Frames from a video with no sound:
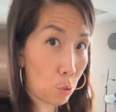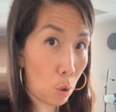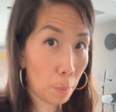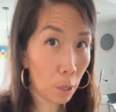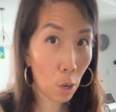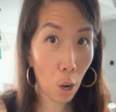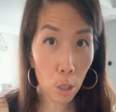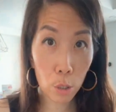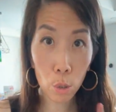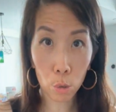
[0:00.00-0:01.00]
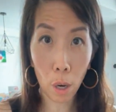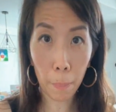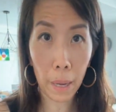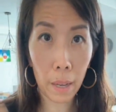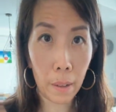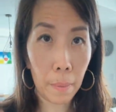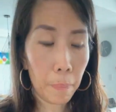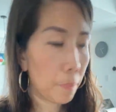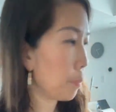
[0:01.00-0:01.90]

So I'm gonna also drop in